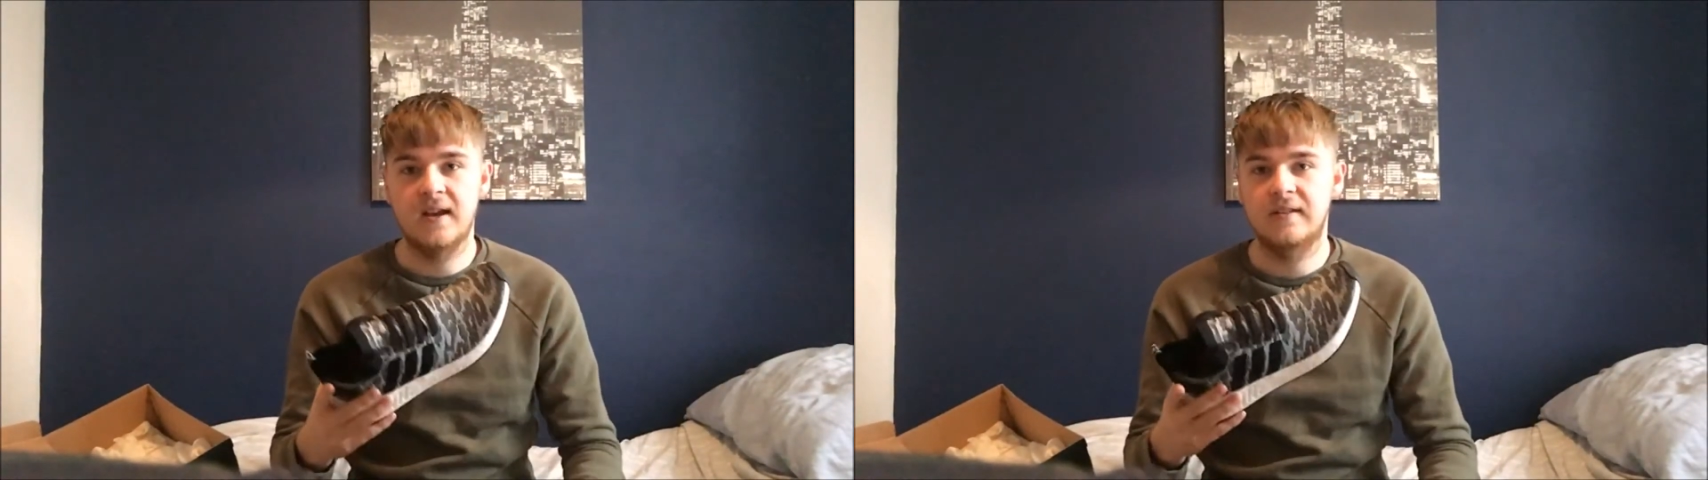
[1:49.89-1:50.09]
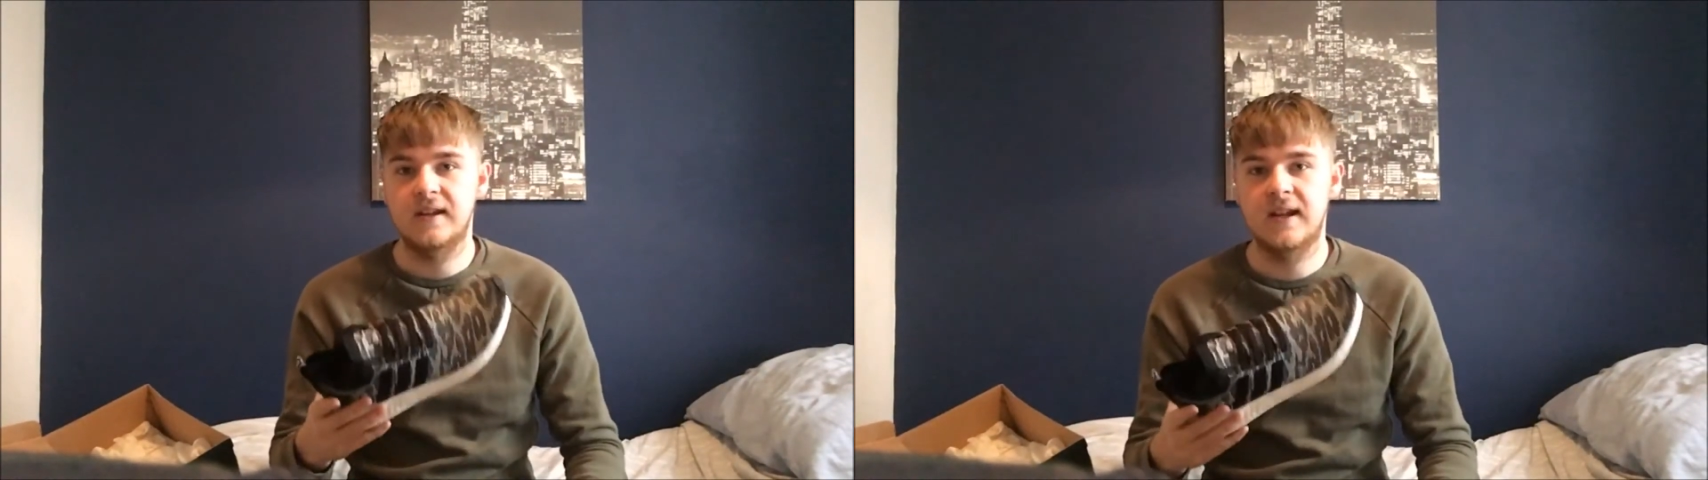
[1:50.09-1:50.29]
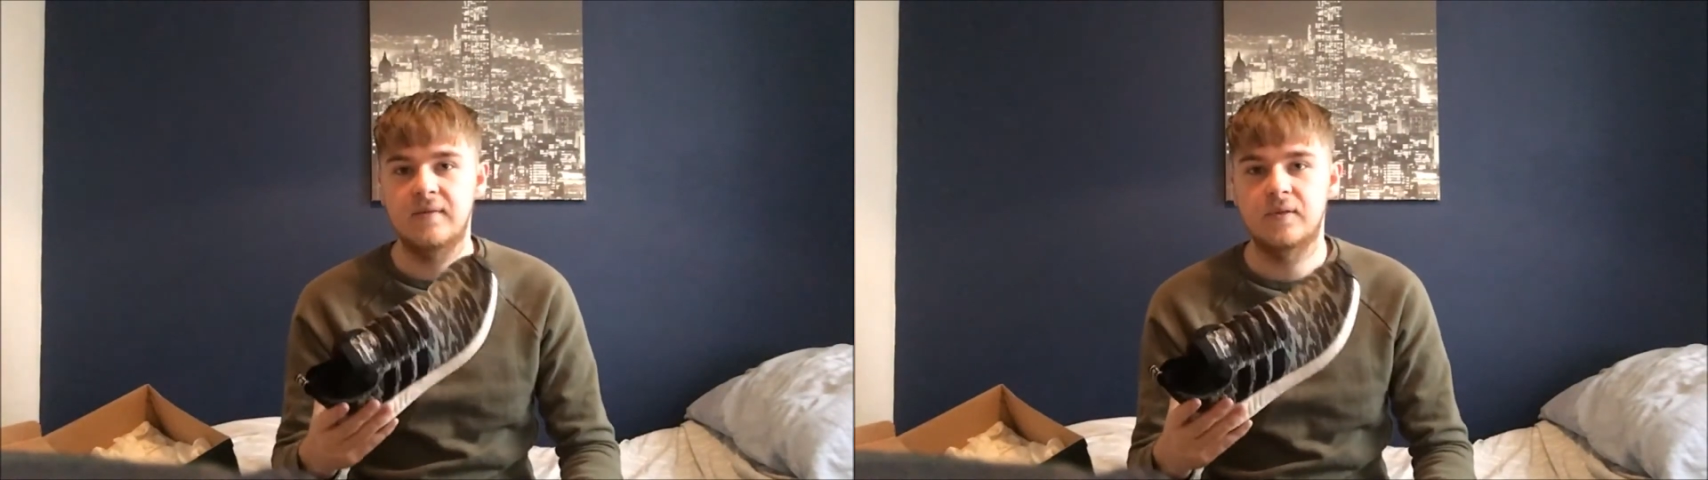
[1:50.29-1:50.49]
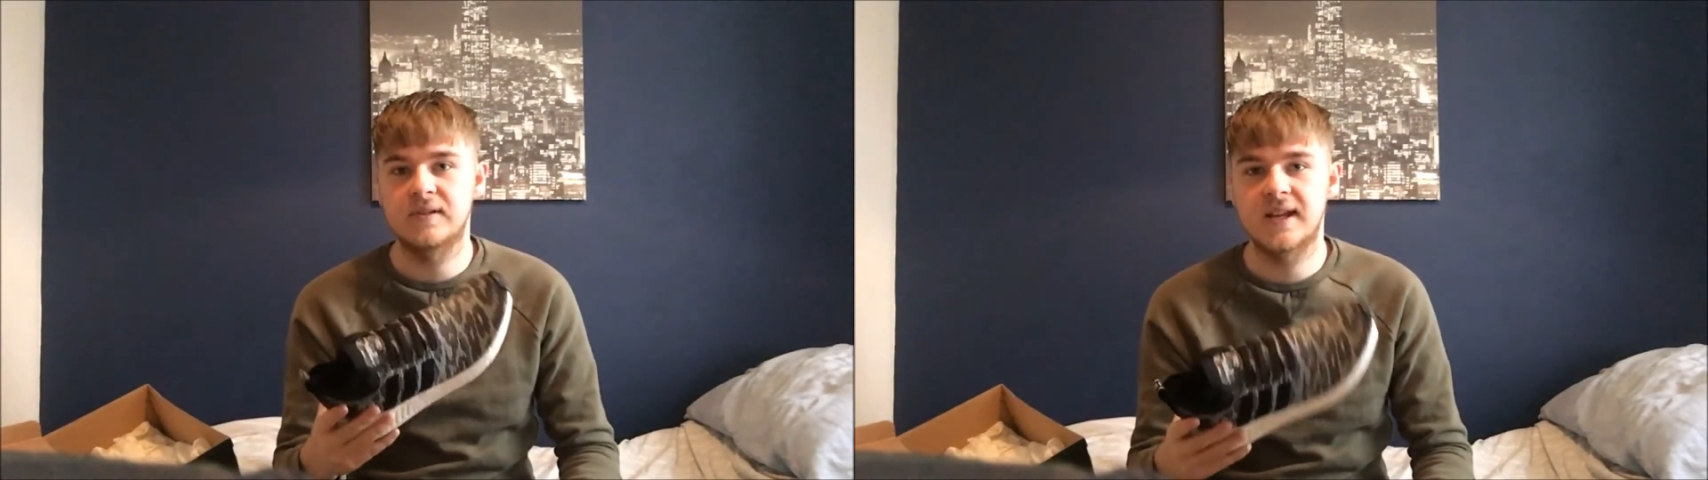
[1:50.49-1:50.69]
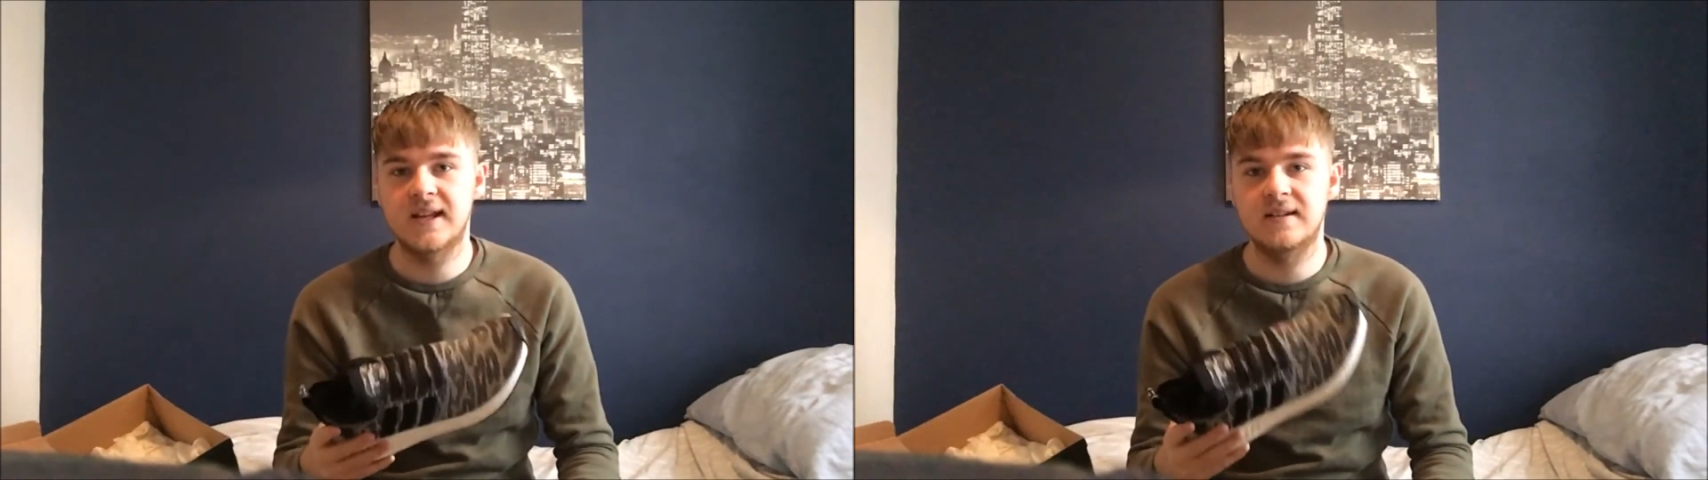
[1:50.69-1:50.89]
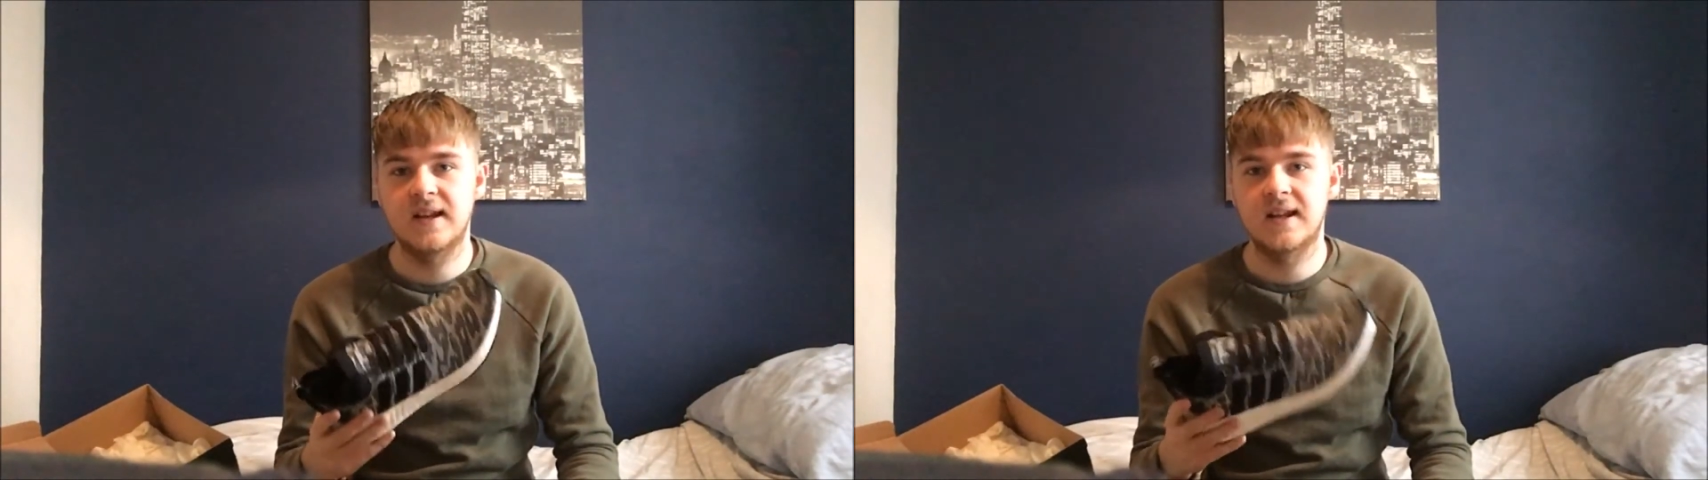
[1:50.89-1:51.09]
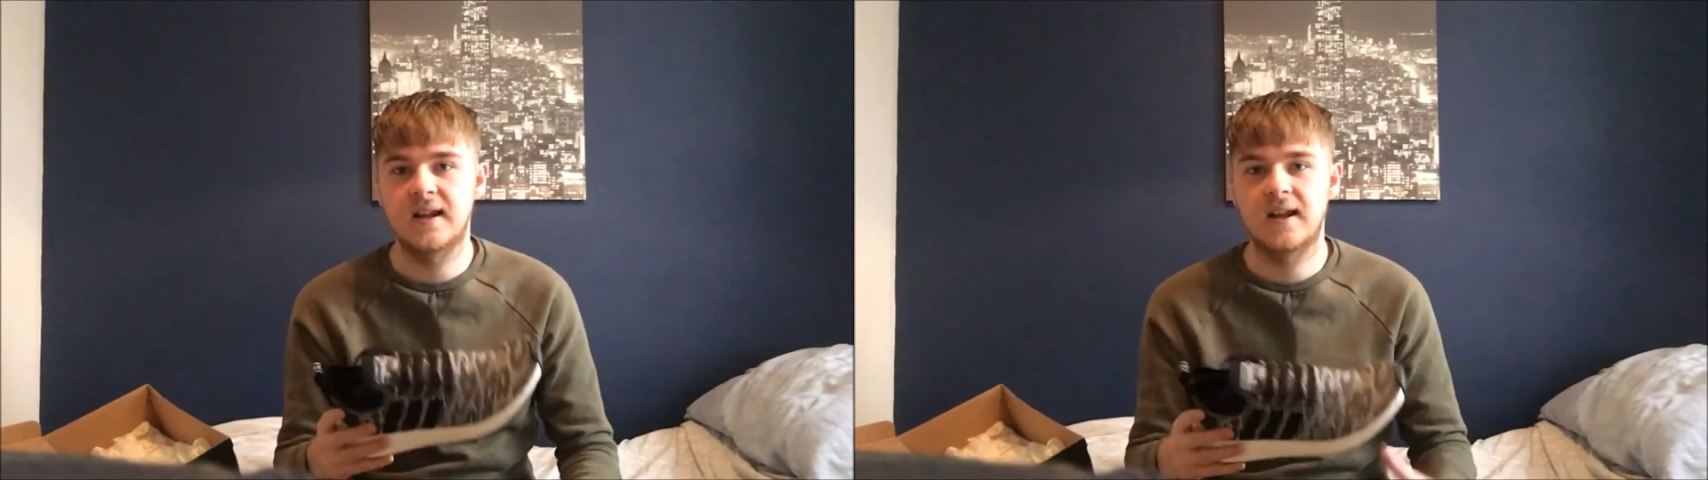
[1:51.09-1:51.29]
I think everyone's had an